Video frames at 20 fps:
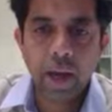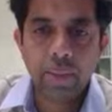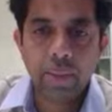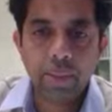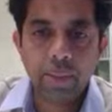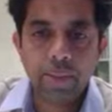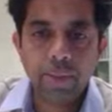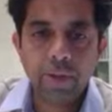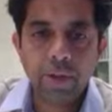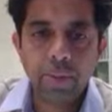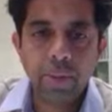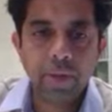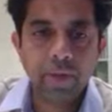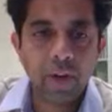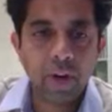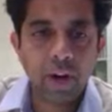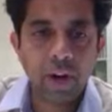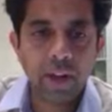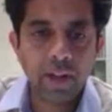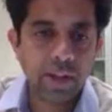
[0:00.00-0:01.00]
um, to be
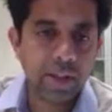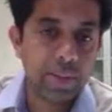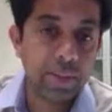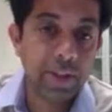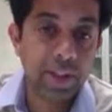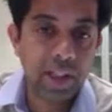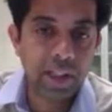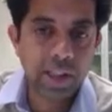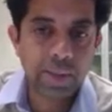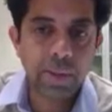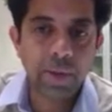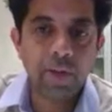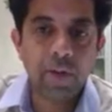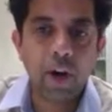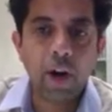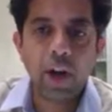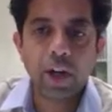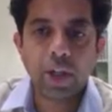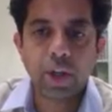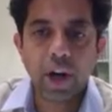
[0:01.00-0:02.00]
very to be seen to be
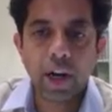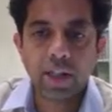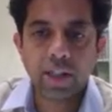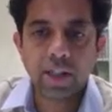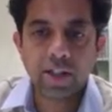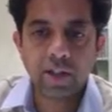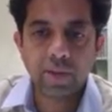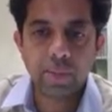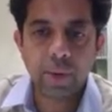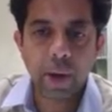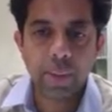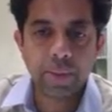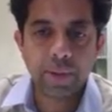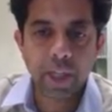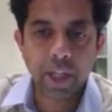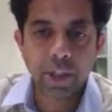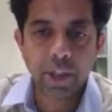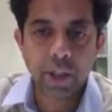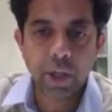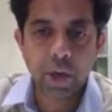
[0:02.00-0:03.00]
very attractive by
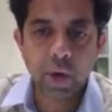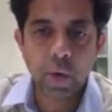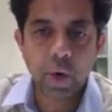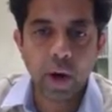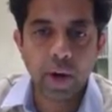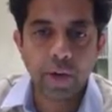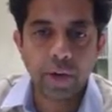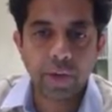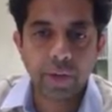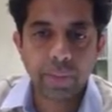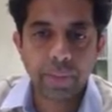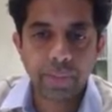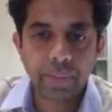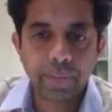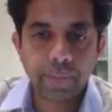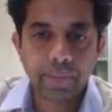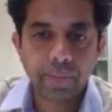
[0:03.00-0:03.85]
potential acquirers